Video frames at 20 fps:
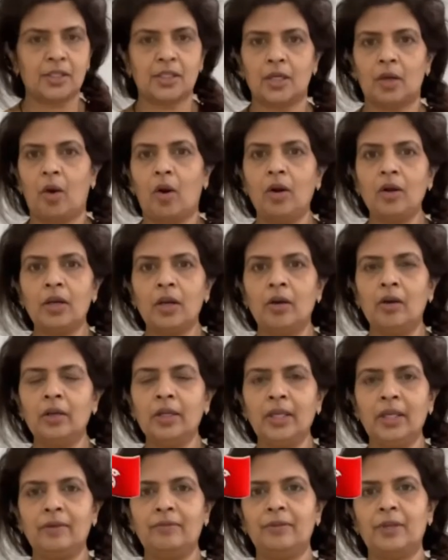So Hong
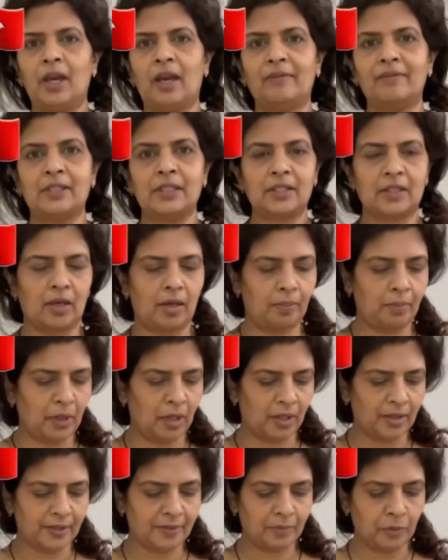Kong if you have a SAR
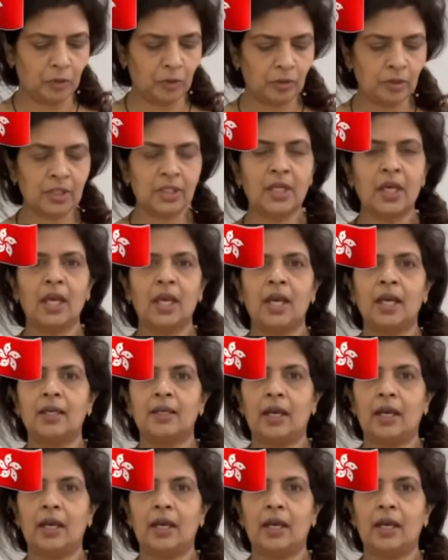passport,